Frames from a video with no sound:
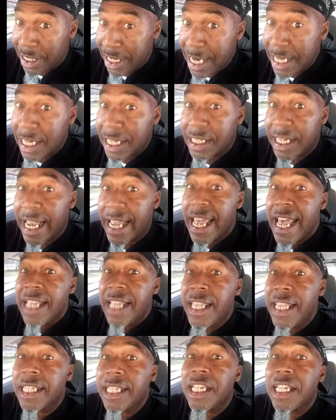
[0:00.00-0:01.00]
He just said
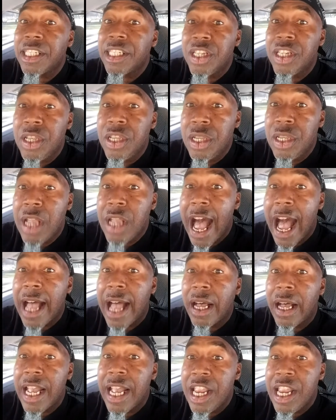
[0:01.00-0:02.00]
this is
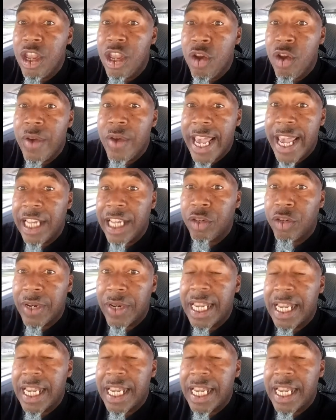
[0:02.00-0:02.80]
not a new injury.